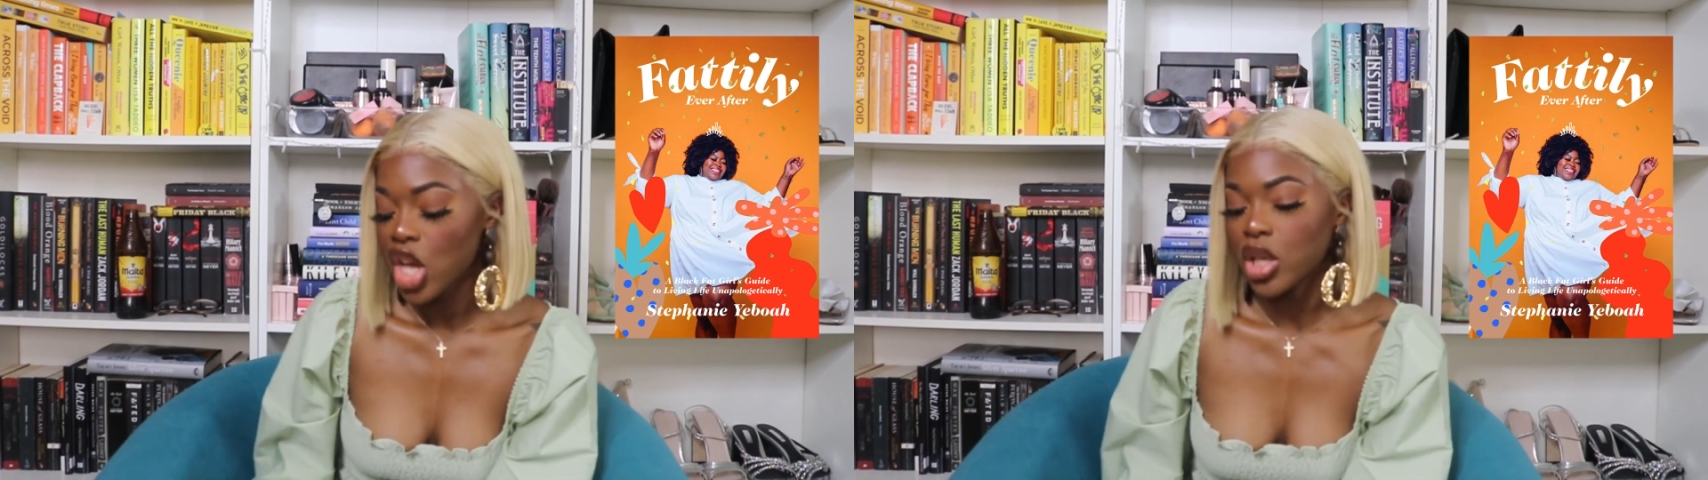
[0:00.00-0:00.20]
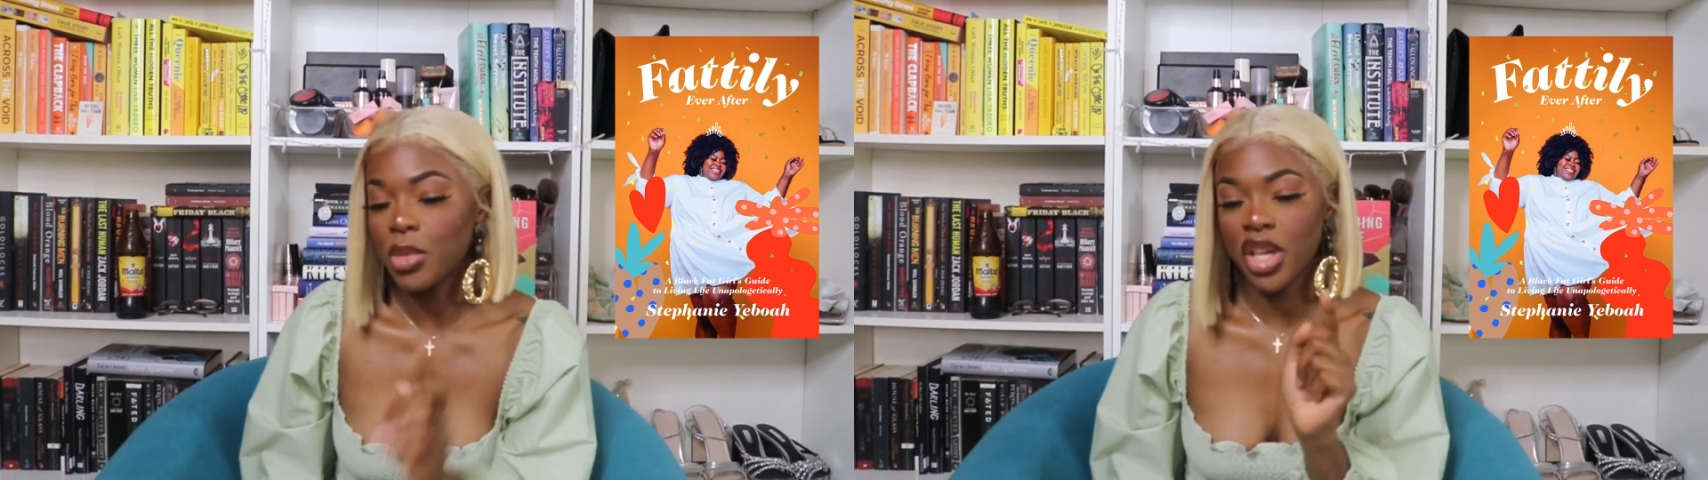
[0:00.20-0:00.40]

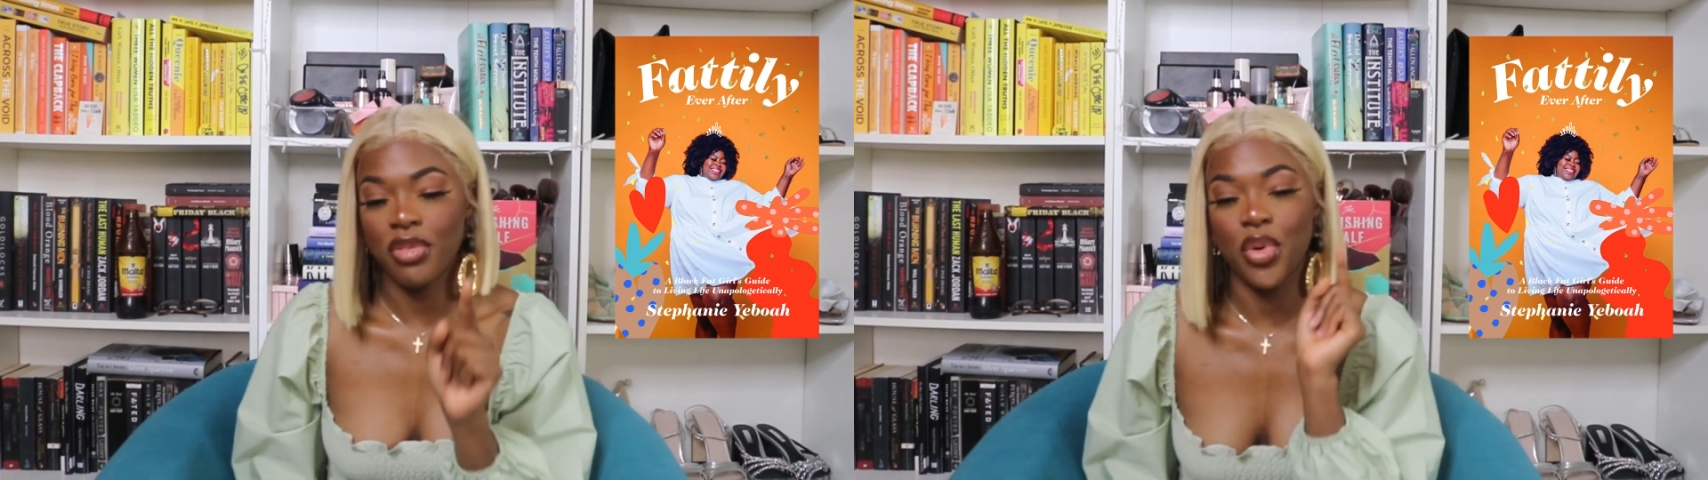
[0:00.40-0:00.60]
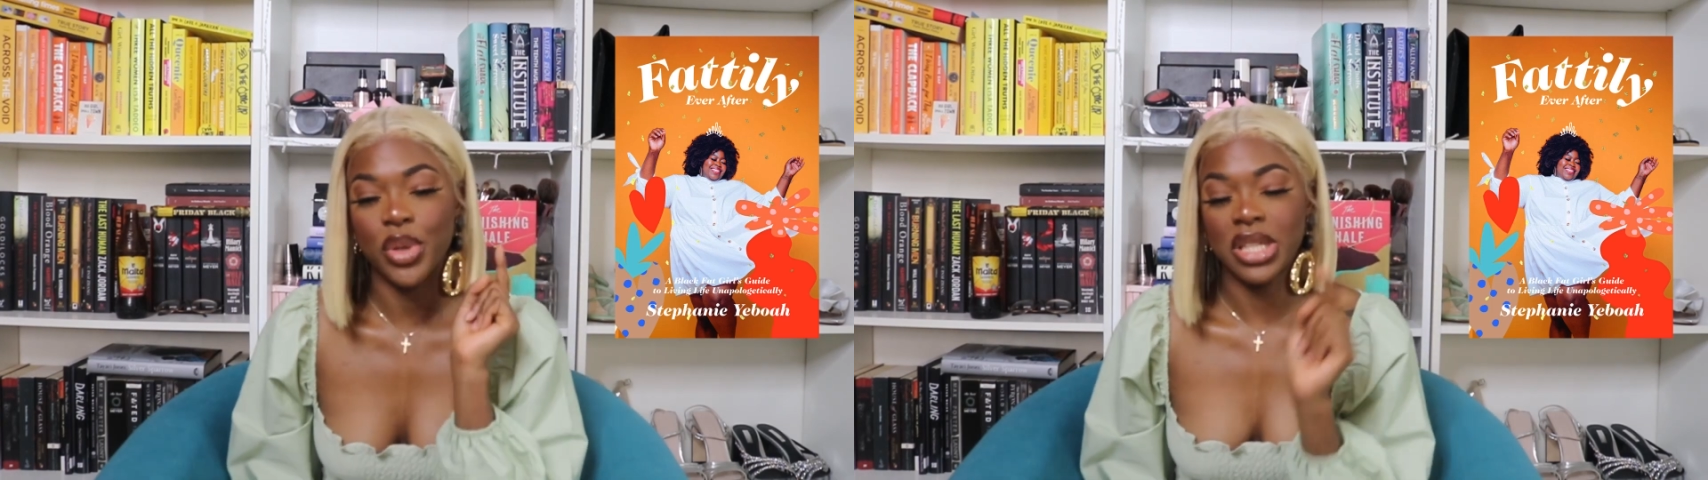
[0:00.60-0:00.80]
So I'm looking
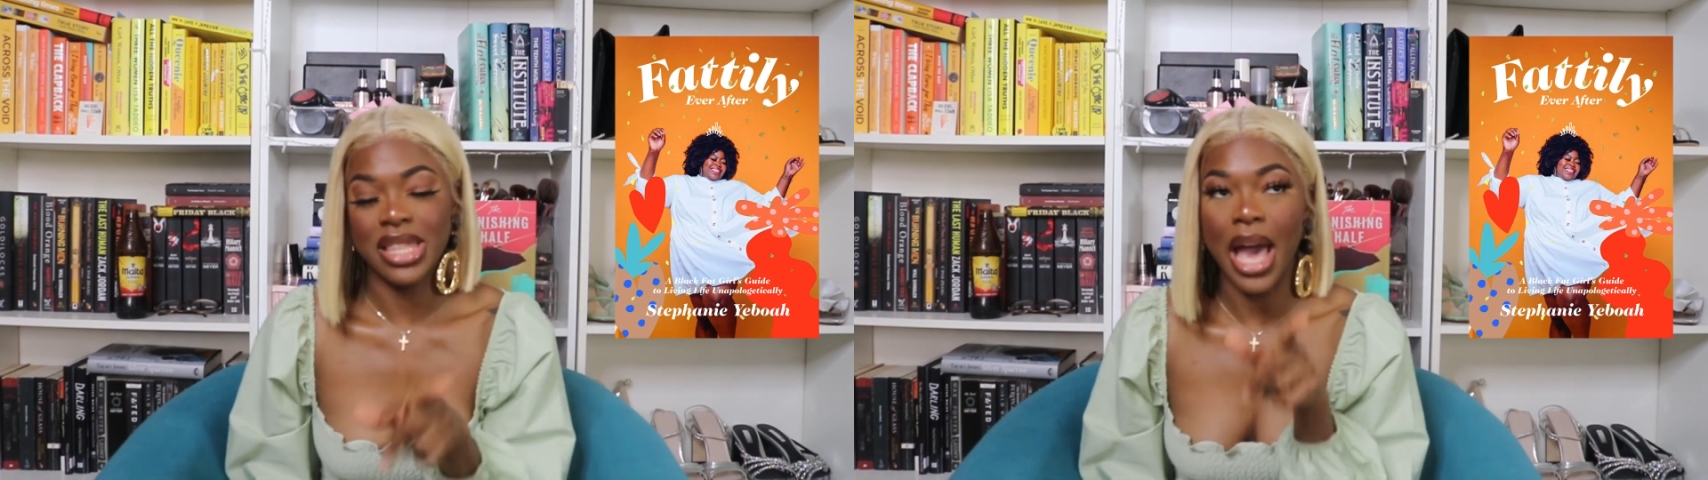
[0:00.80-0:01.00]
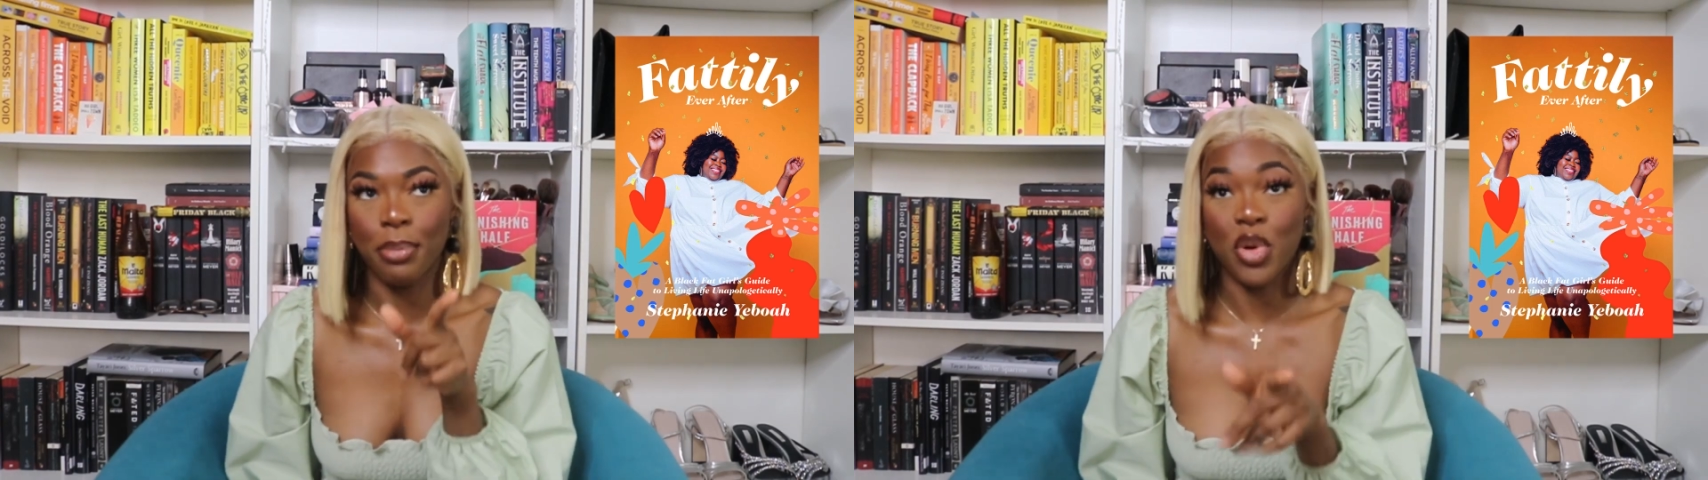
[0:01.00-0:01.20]
forward to
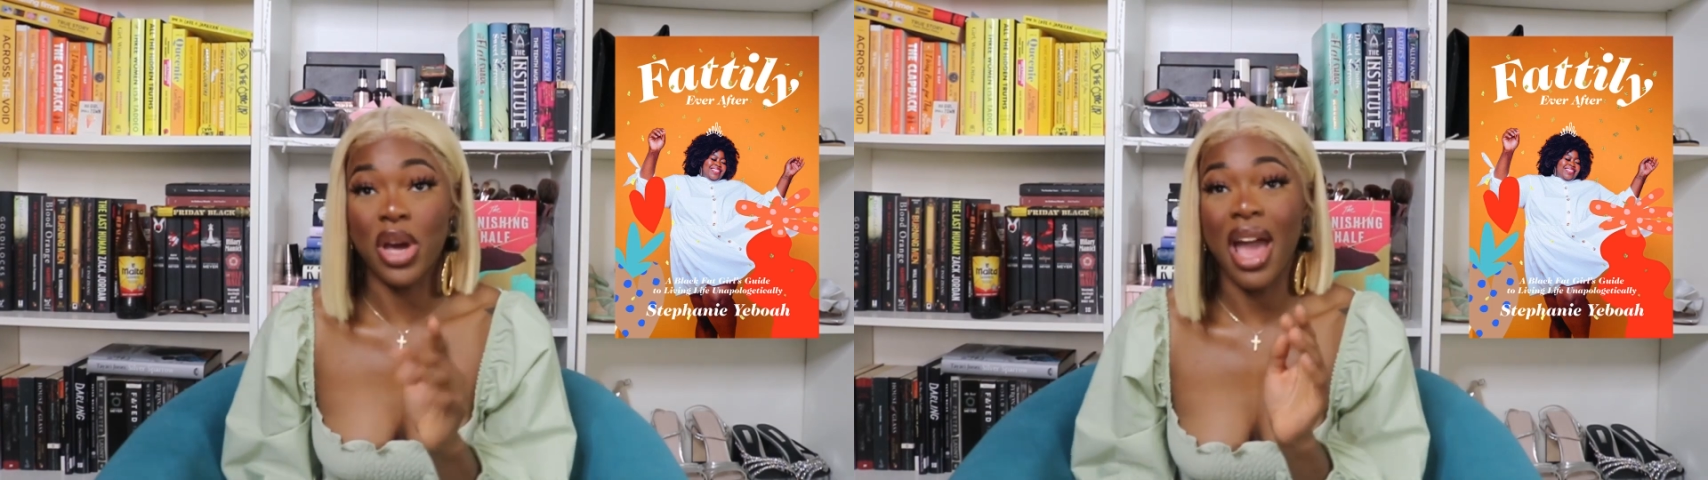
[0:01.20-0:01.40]
that book.